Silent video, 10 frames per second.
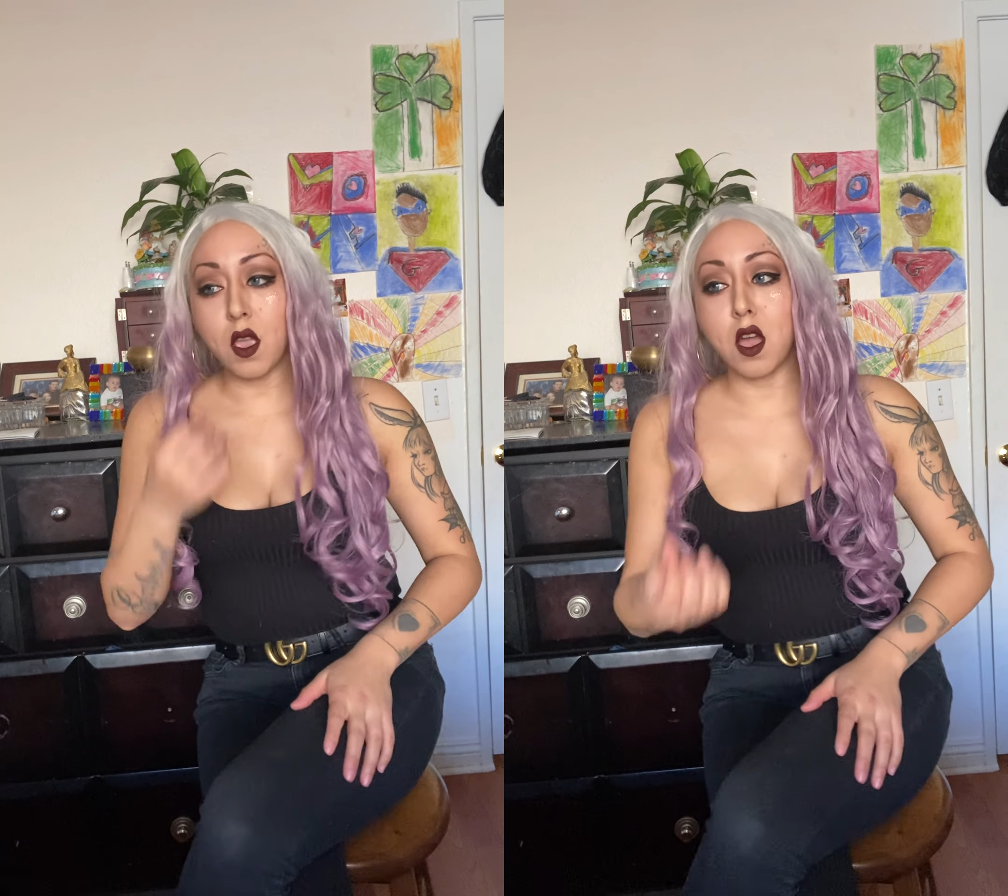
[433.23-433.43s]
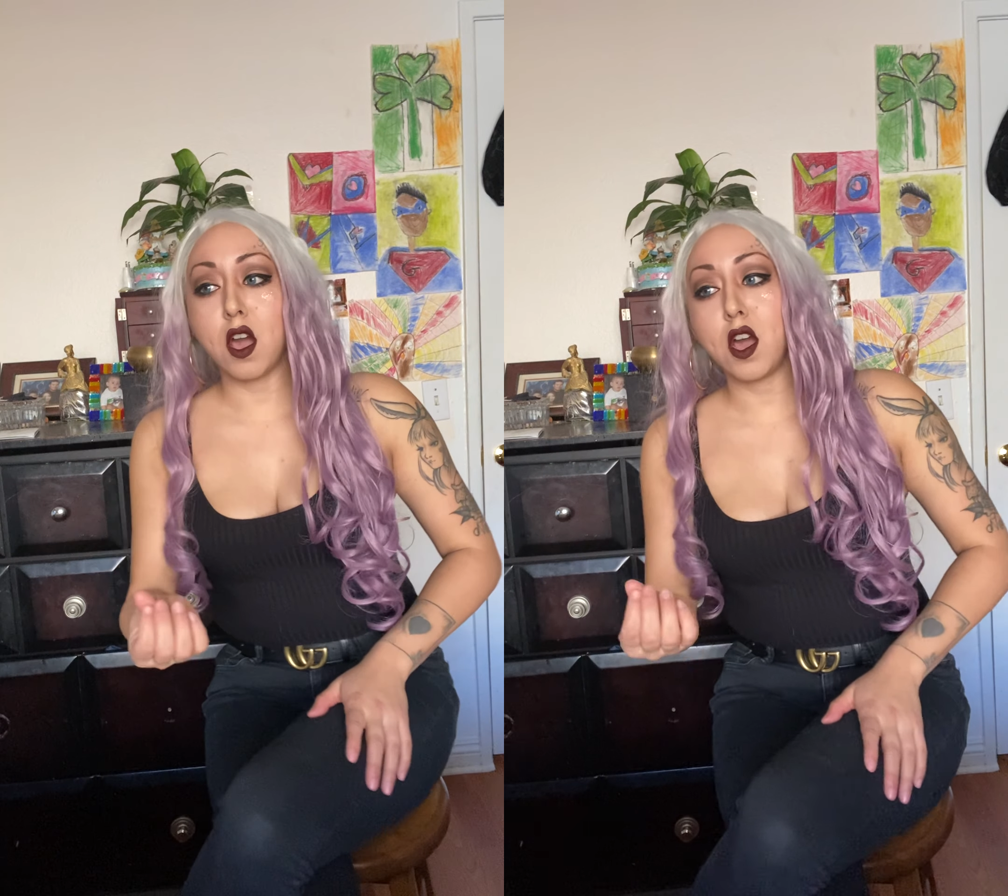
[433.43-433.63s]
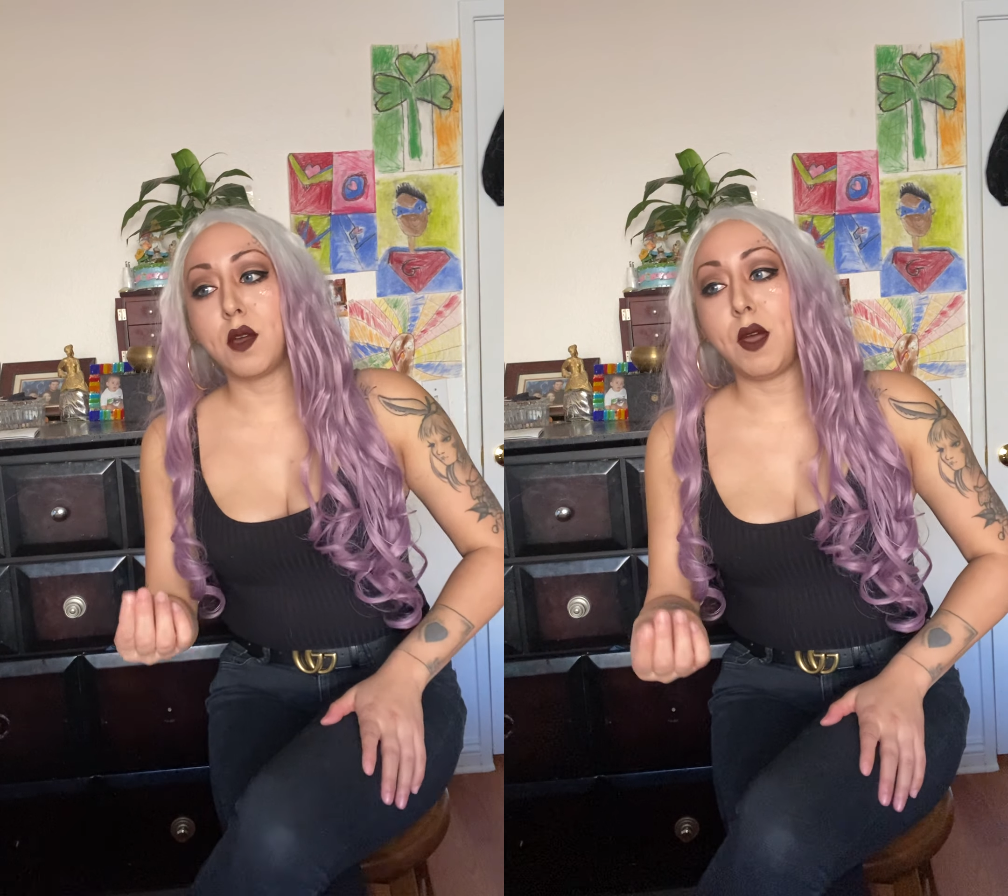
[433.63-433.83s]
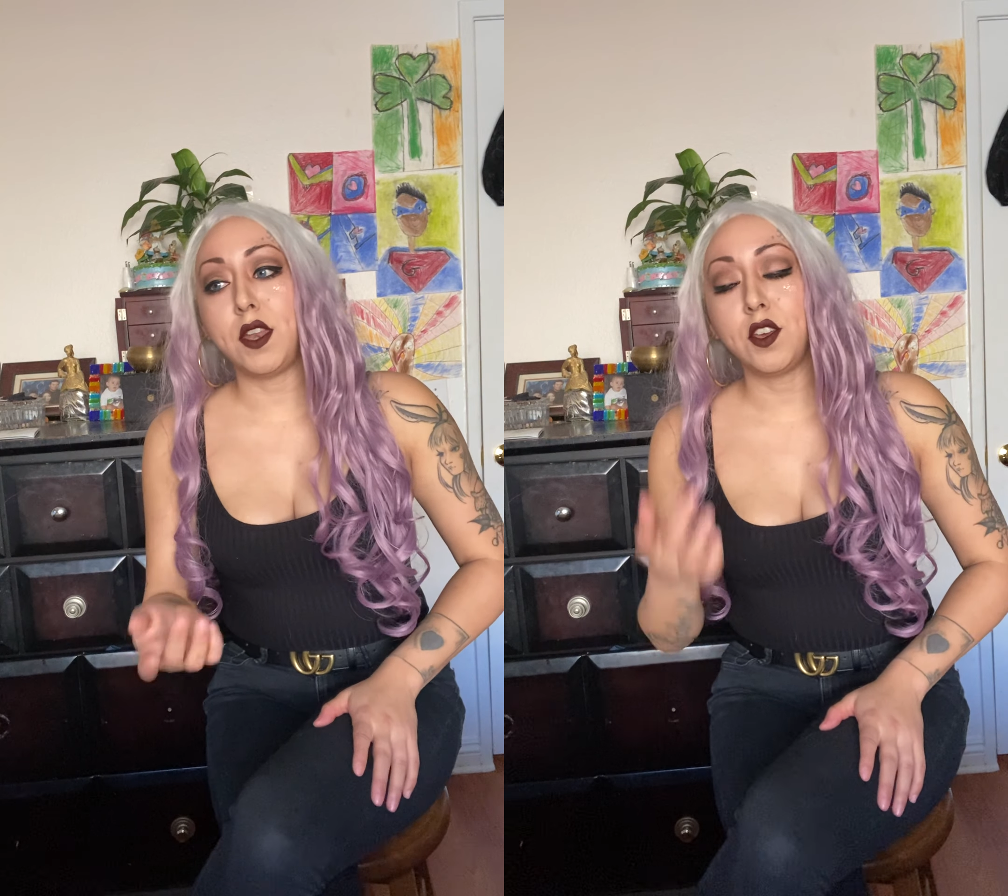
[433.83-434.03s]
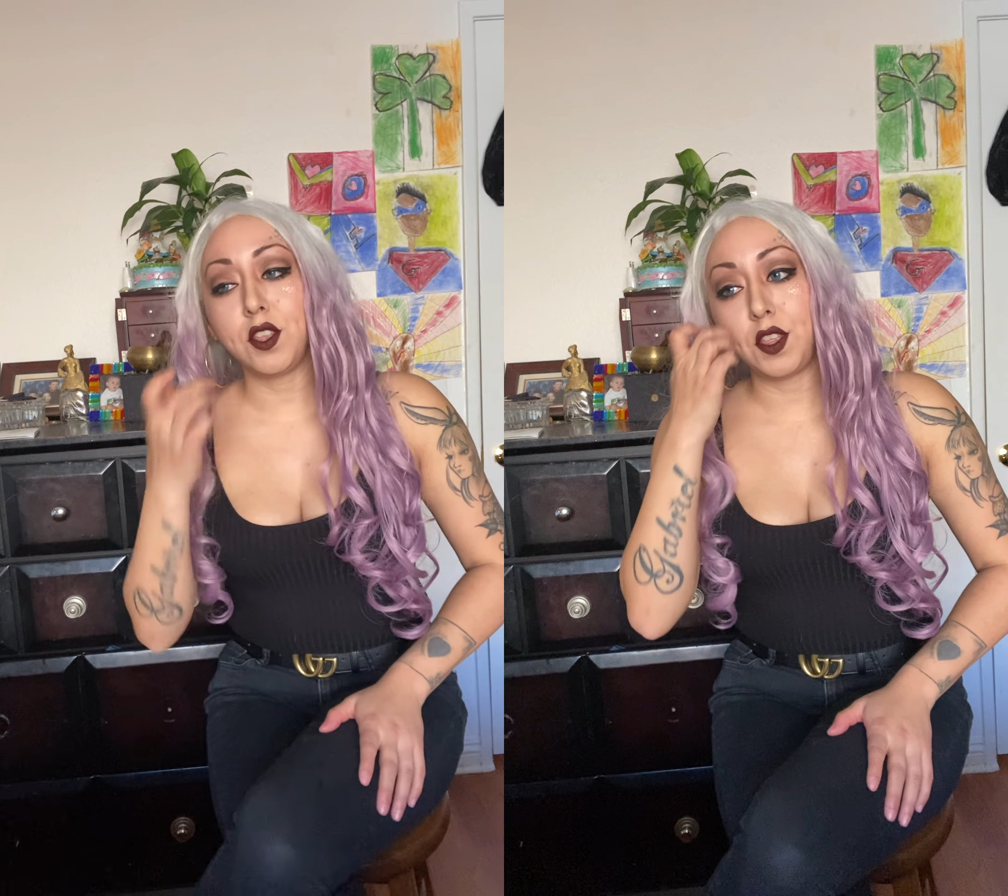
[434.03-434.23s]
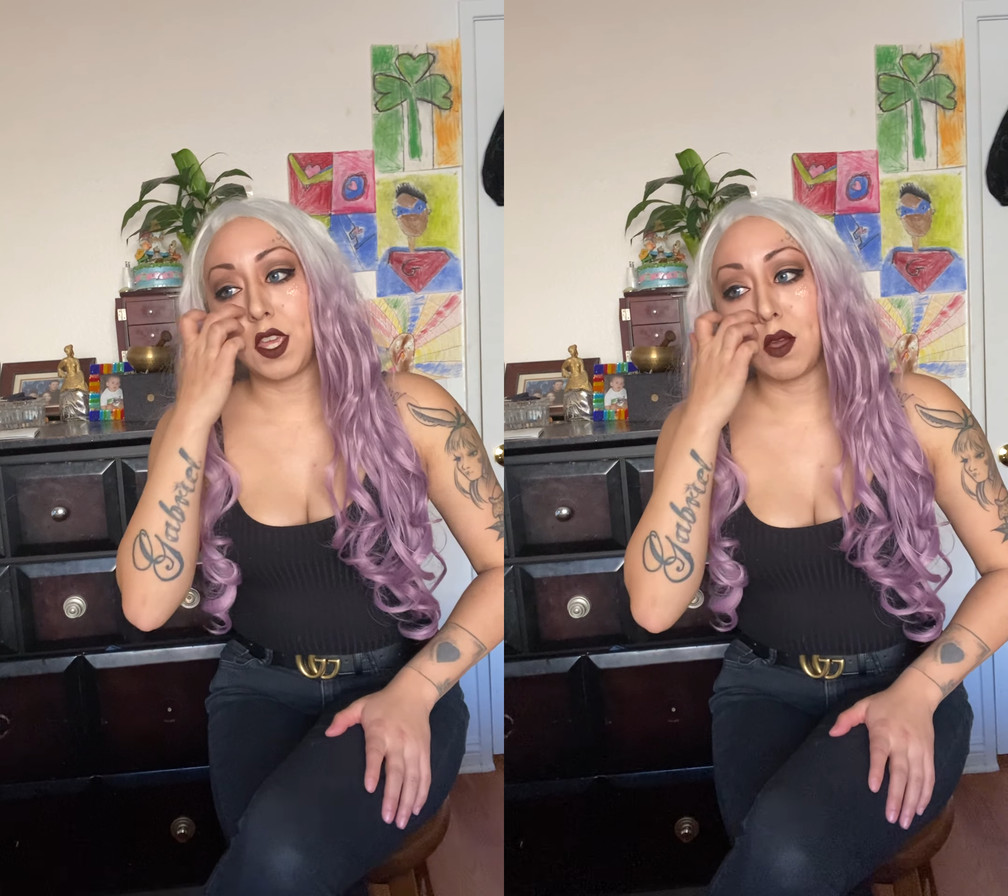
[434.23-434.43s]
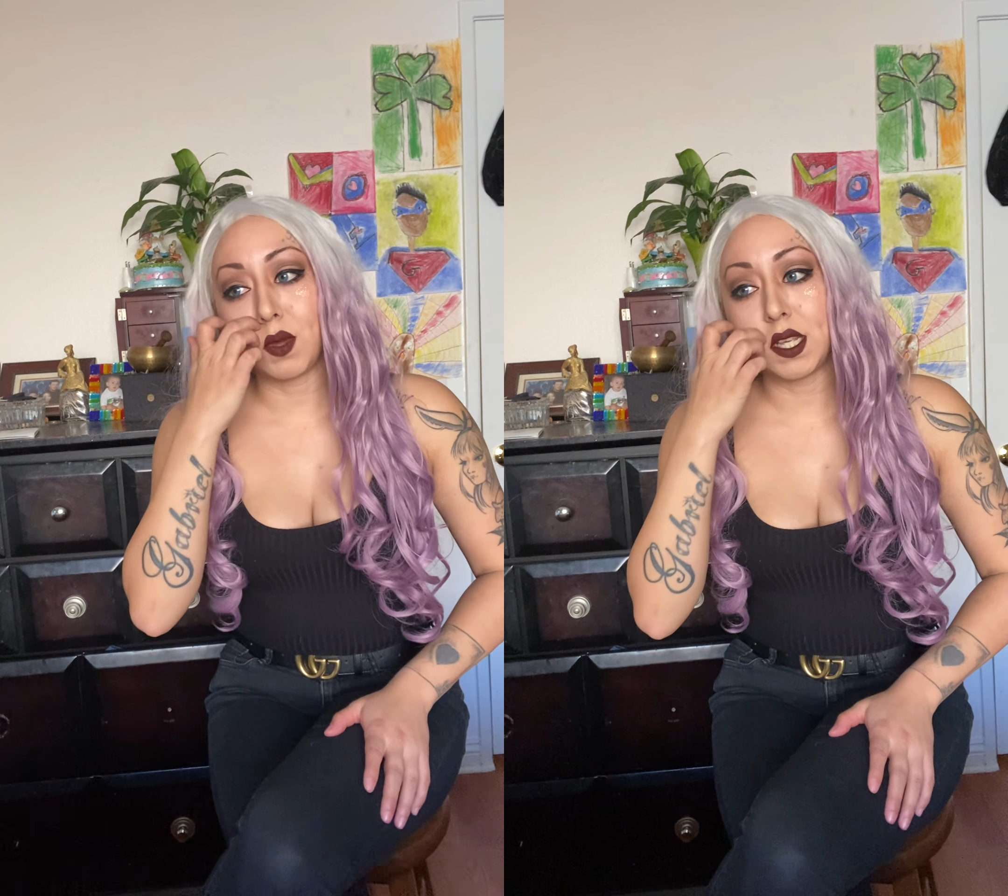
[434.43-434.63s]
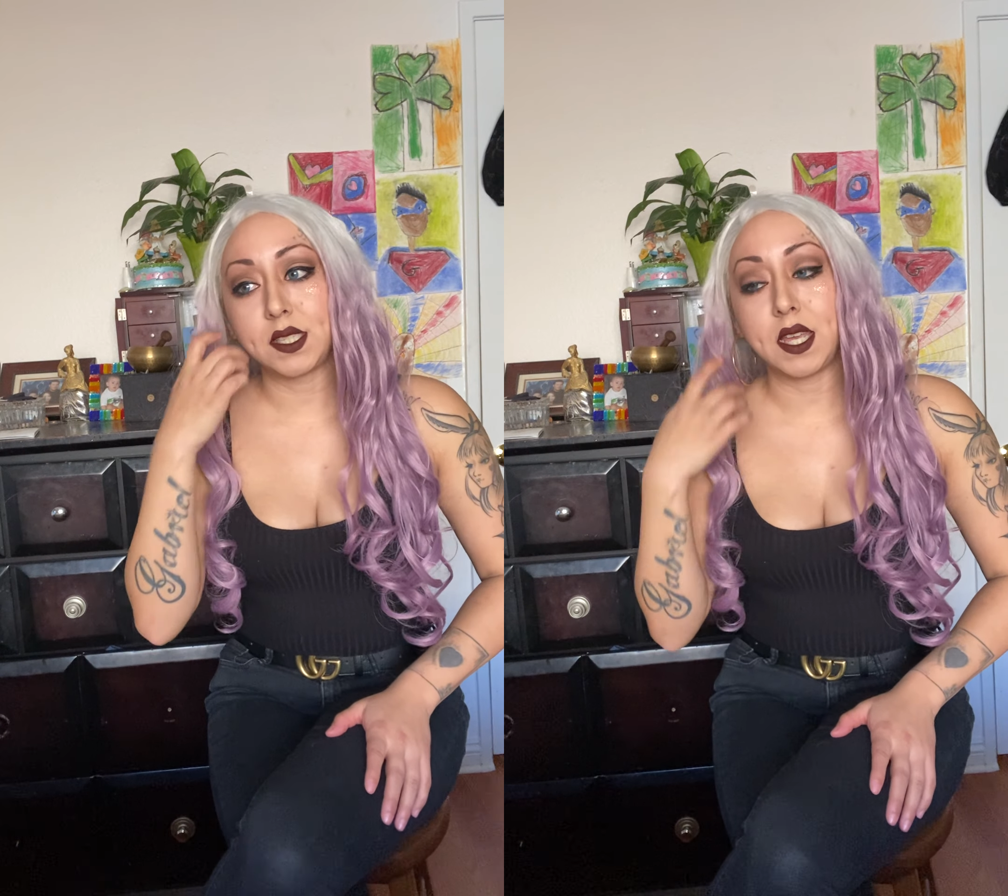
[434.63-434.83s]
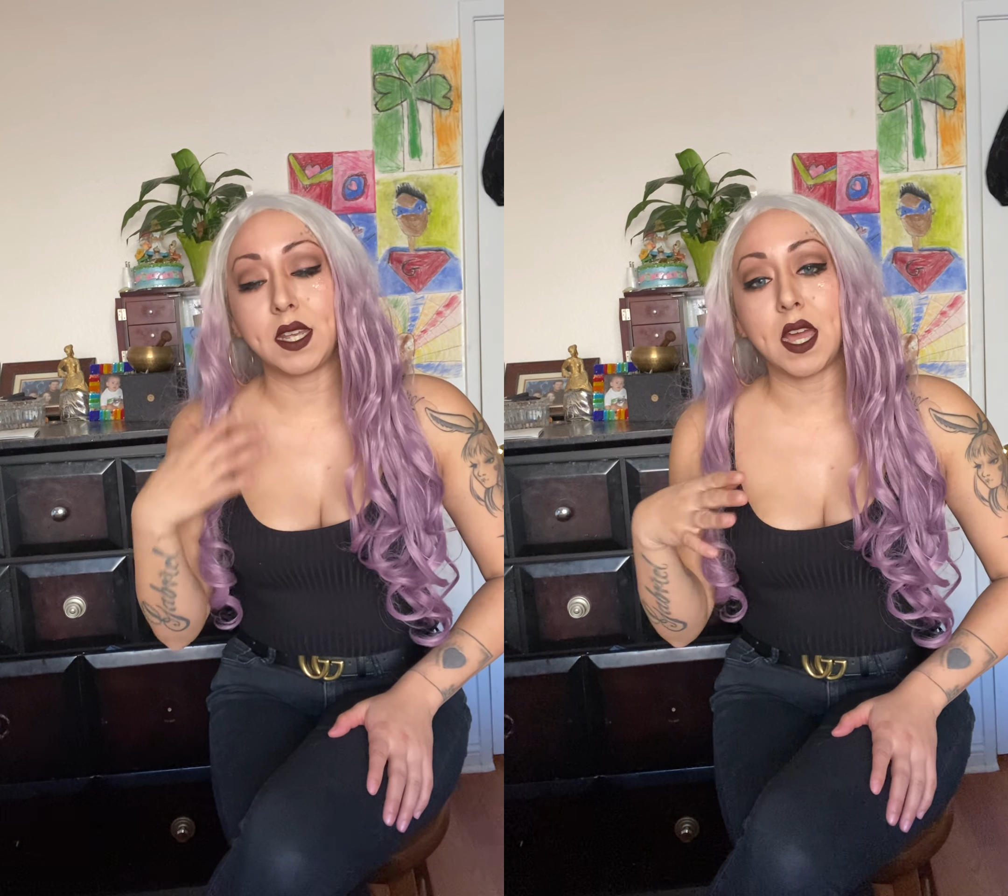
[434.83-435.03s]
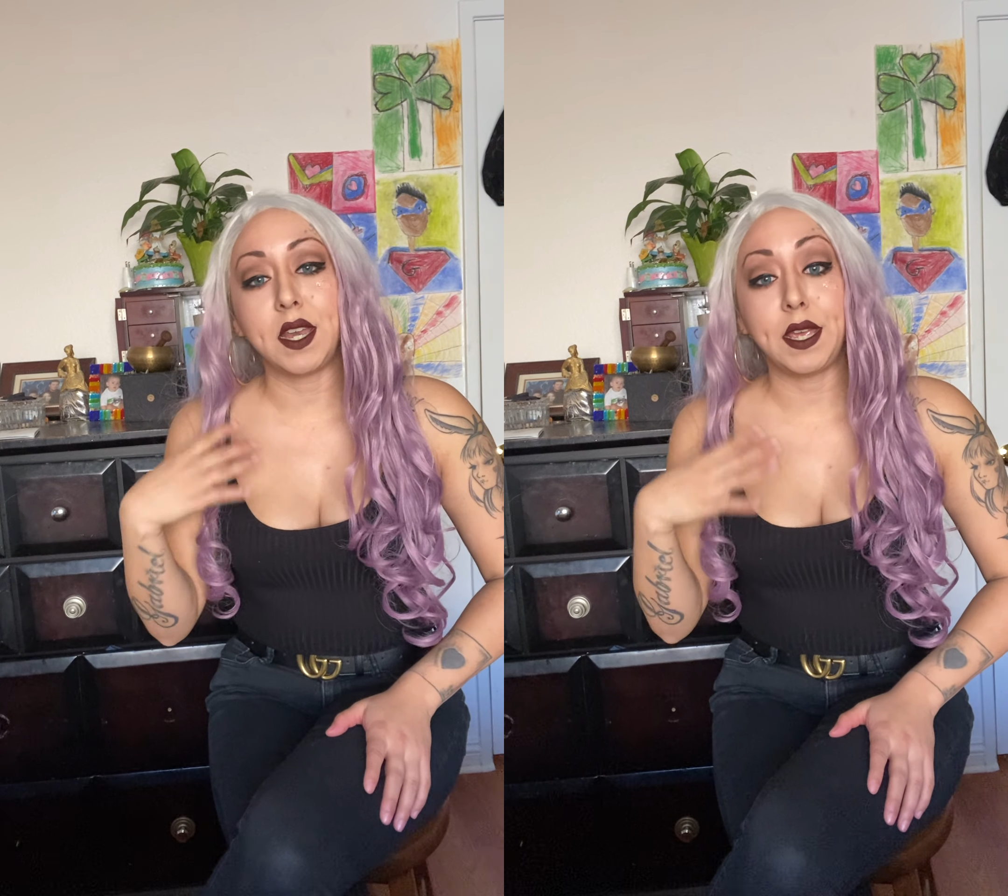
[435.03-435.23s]
Another thing I want to say to
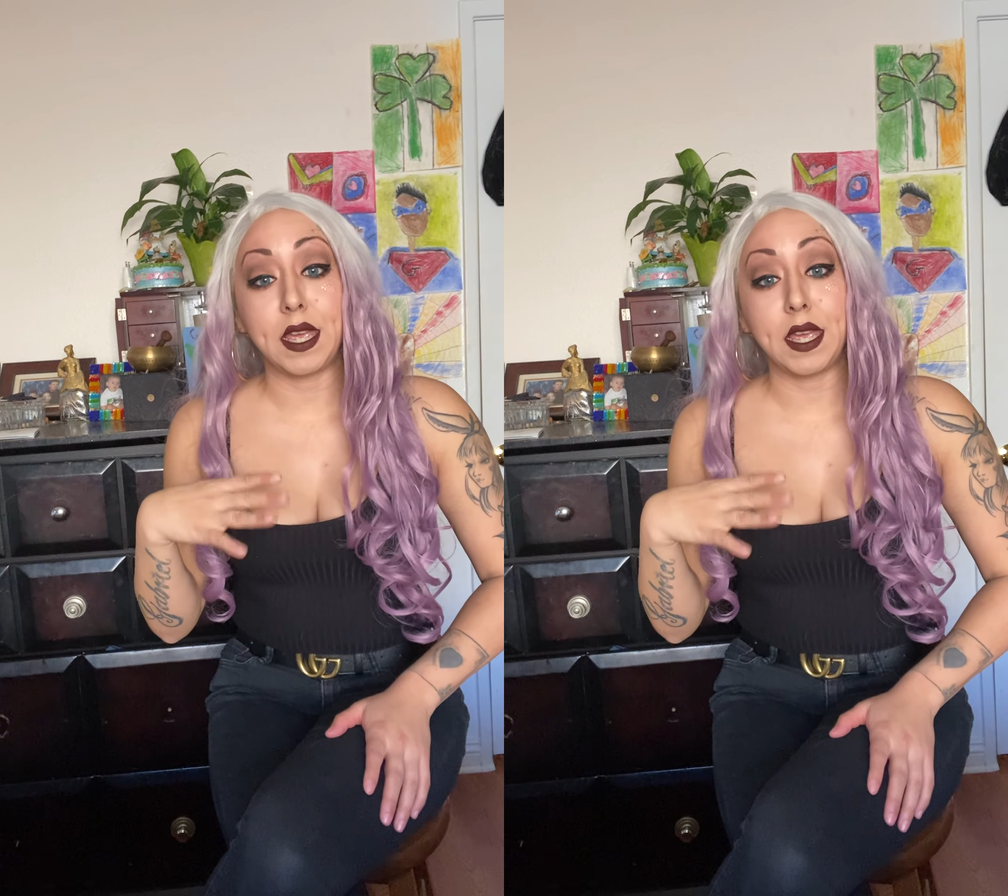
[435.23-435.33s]
kind of